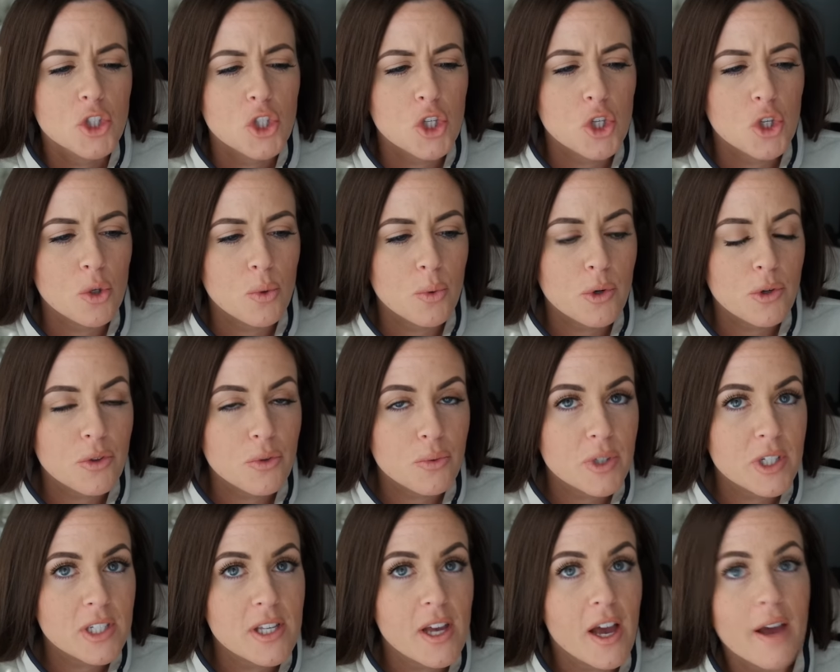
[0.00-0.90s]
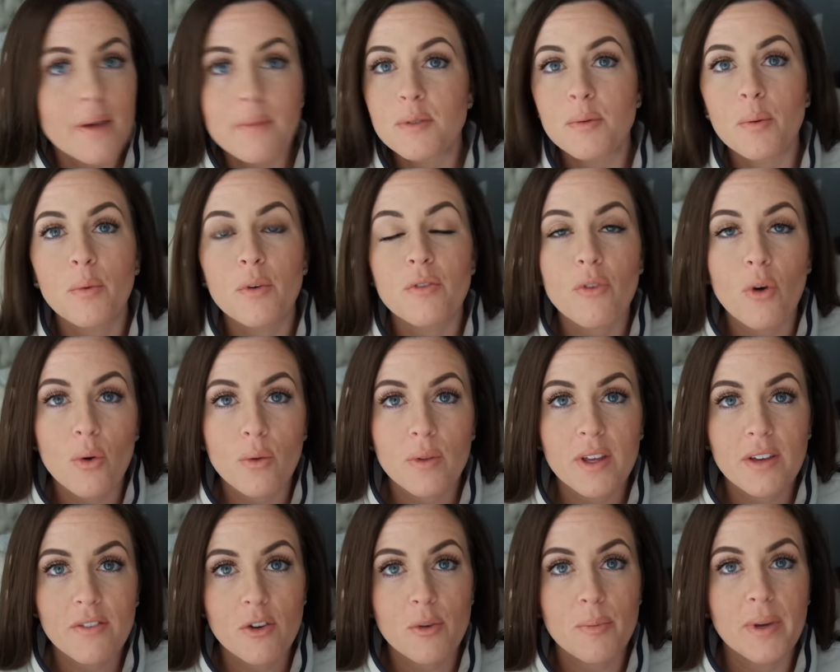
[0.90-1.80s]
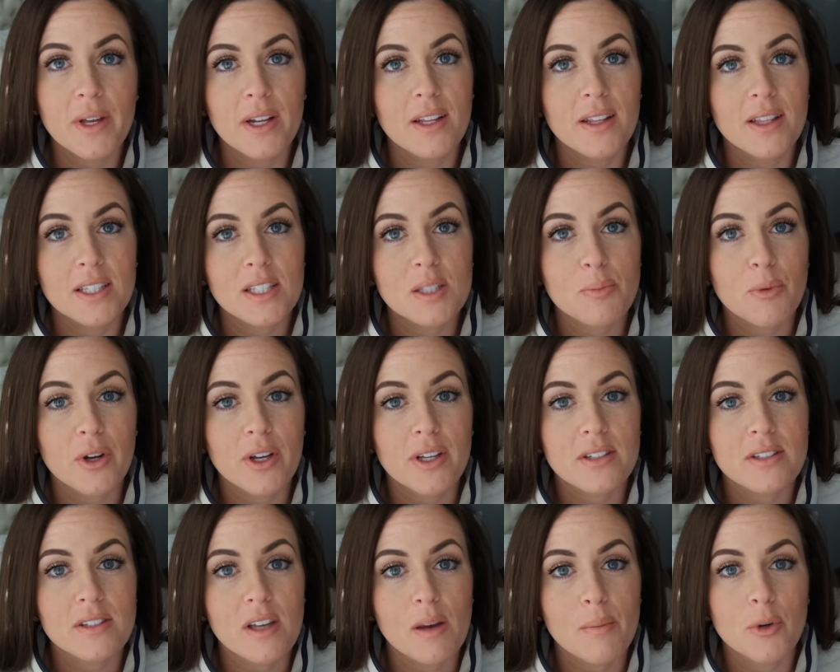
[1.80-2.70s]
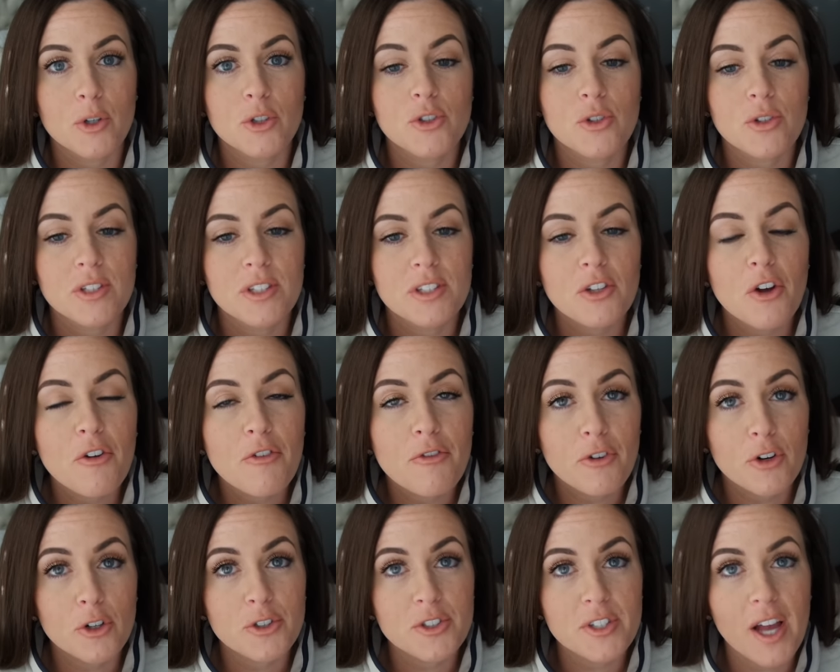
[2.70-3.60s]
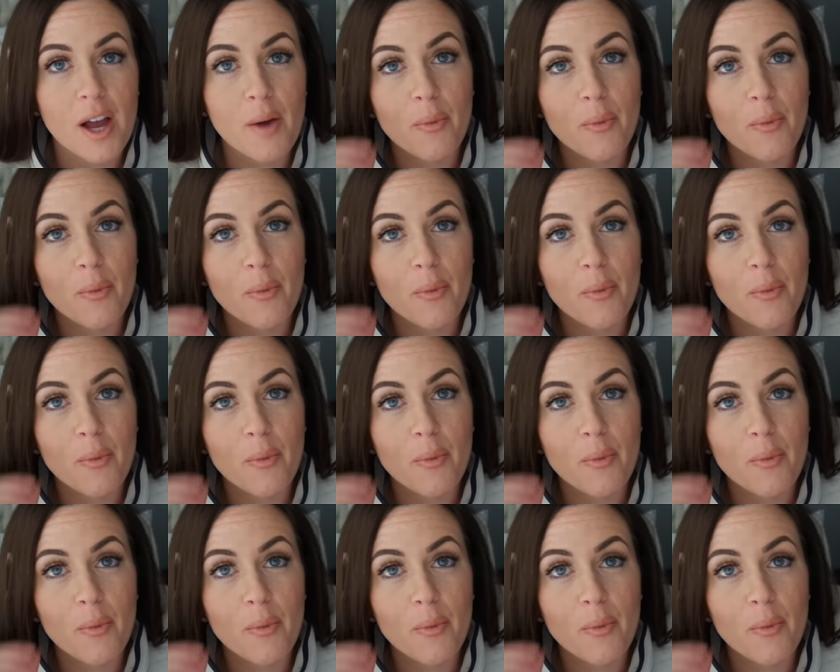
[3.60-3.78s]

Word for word: two or three times, but we've only ever been in the spring and summer. So this is our first